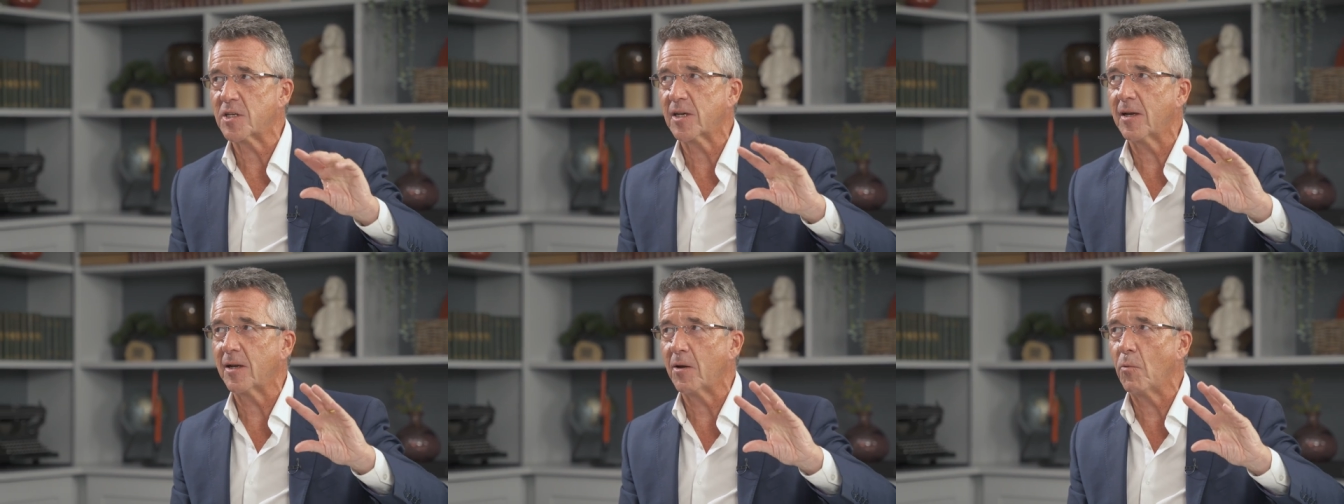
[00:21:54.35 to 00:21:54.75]

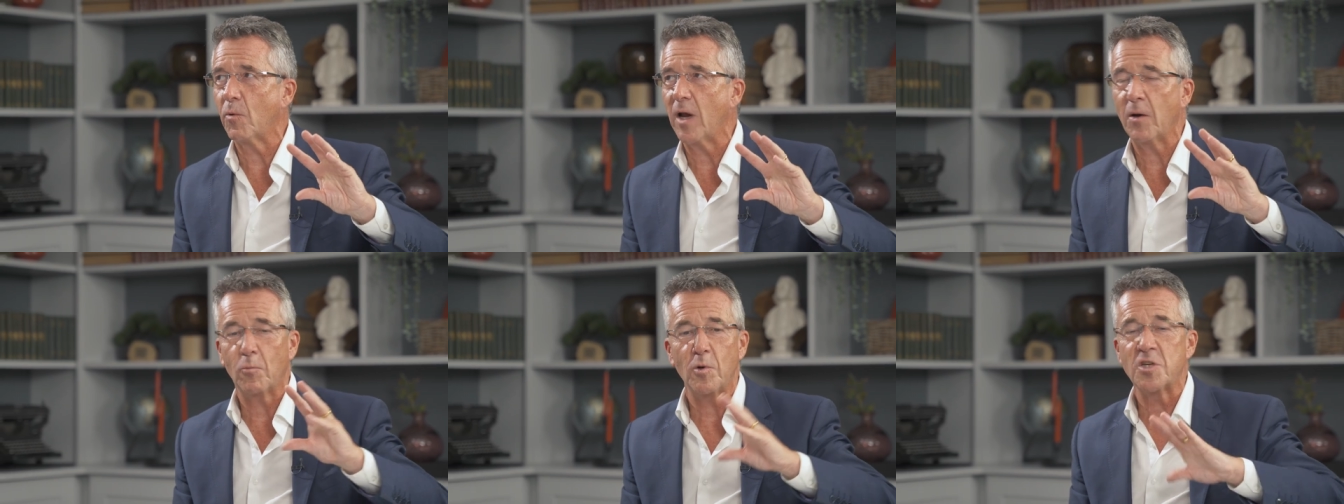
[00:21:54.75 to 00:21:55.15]
yes.
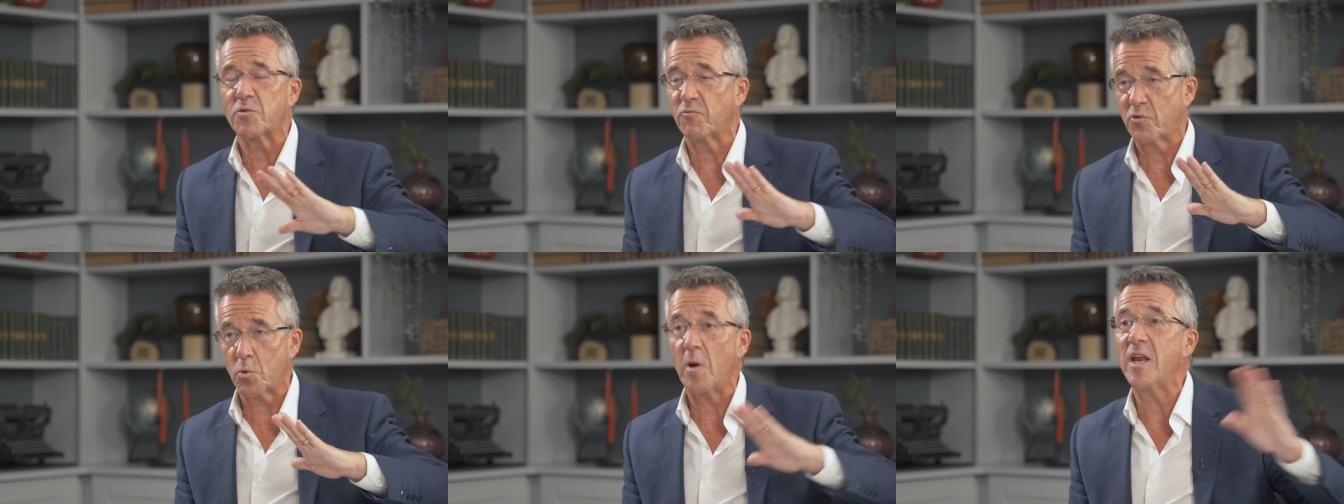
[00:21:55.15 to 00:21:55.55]
was
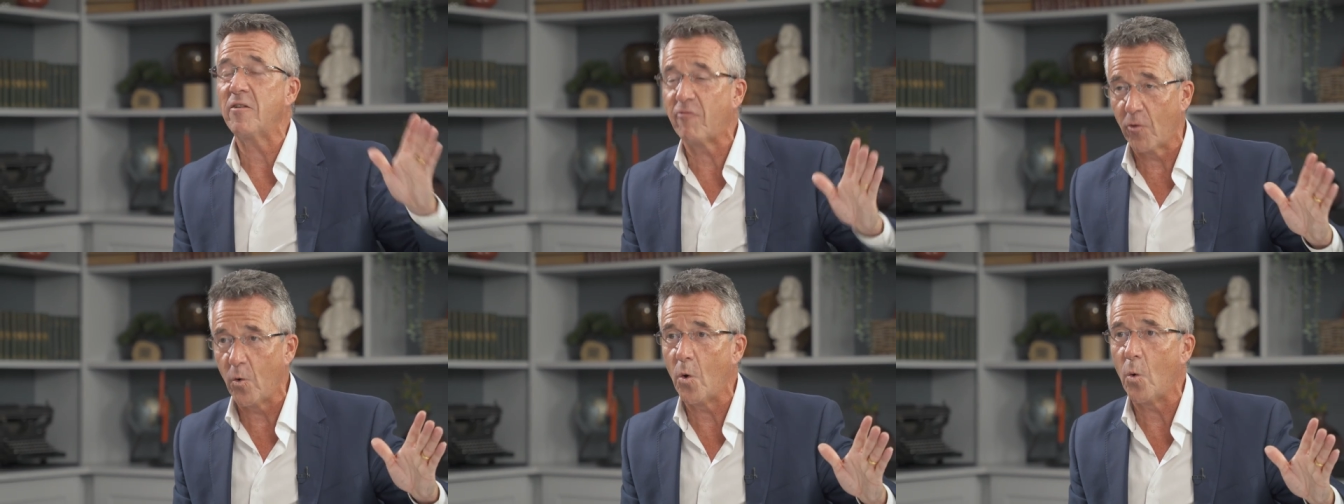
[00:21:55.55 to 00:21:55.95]

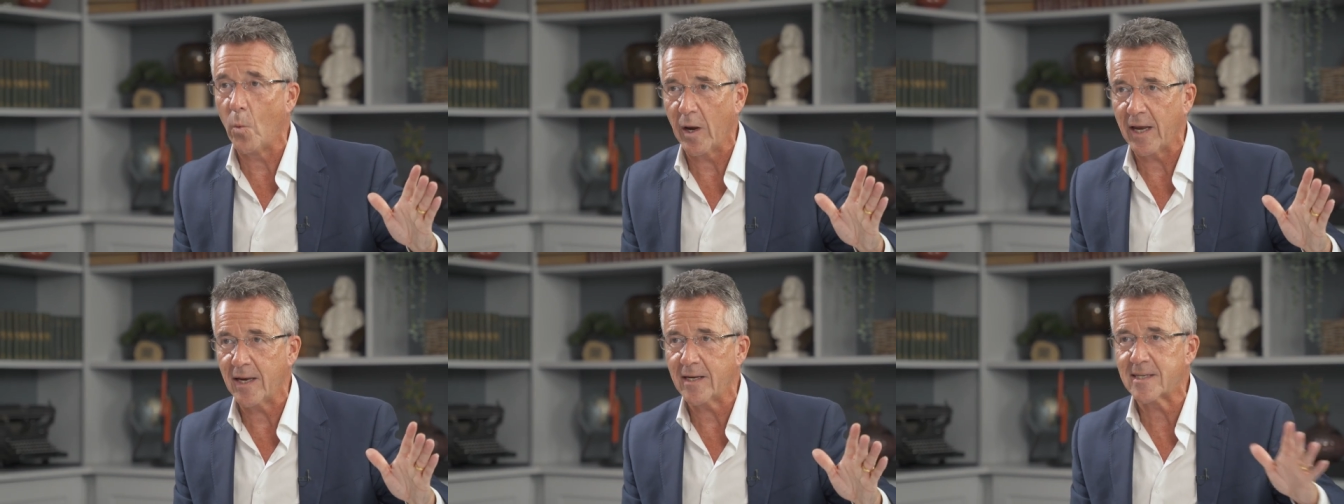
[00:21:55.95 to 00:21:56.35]
twenty-four
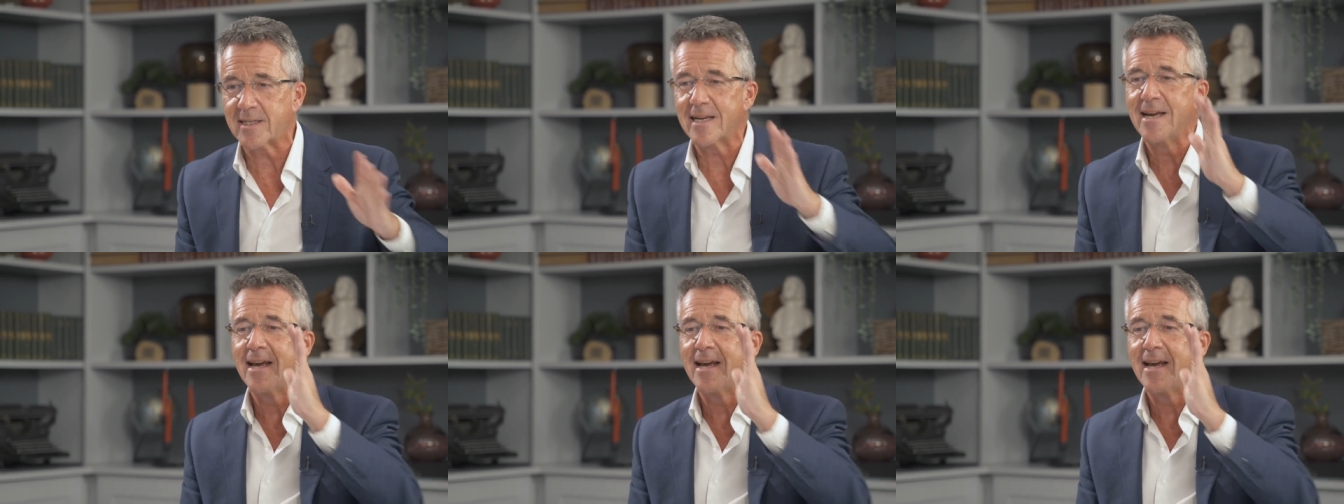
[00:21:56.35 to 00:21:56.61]
weeks.